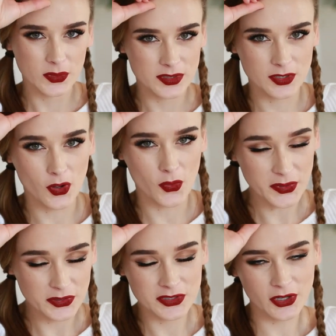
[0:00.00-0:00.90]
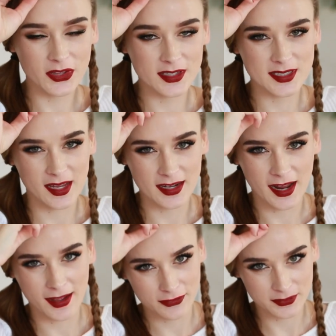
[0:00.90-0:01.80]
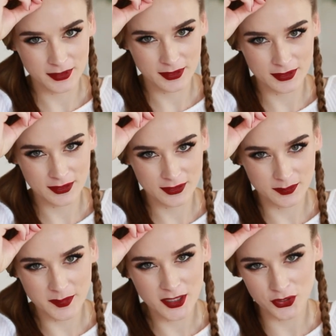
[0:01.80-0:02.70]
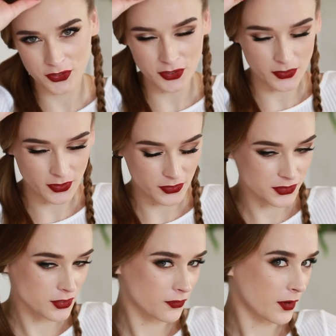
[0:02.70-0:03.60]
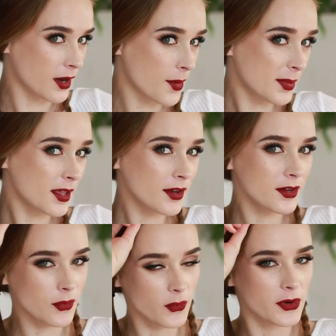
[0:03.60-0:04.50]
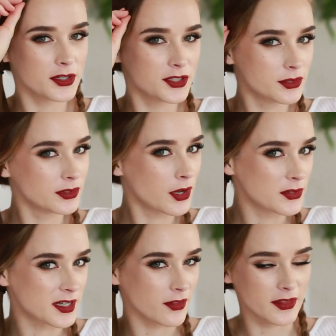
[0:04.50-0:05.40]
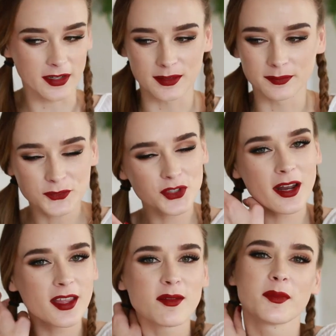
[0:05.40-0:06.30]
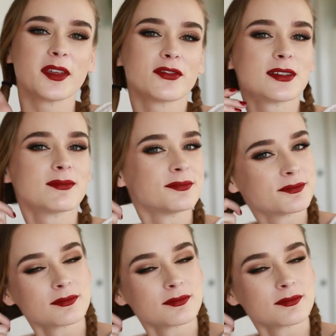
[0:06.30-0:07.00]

So when you start in the second half, make sure you don't go too far up here or too low down there. Try to keep them even.